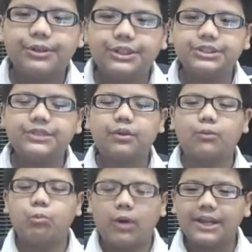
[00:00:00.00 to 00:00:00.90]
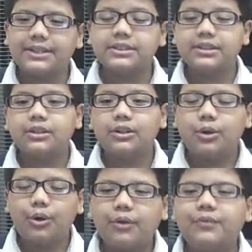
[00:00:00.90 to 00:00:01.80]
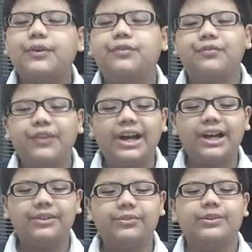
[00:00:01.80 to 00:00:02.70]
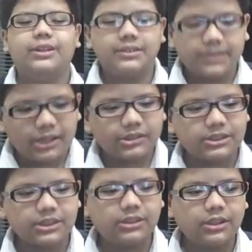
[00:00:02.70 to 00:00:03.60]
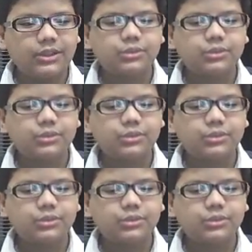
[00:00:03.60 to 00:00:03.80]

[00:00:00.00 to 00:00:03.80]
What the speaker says: ranging from 1/5,000